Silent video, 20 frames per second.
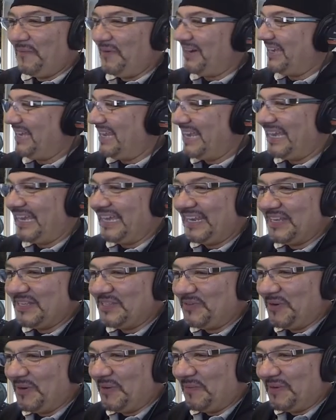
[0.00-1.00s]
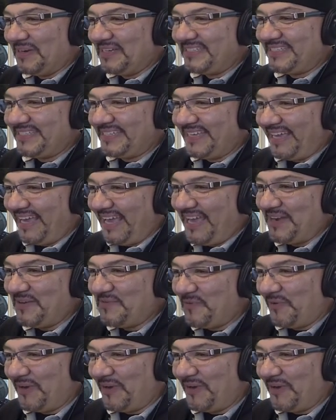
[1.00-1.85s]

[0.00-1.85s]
We're gonna get into it once again.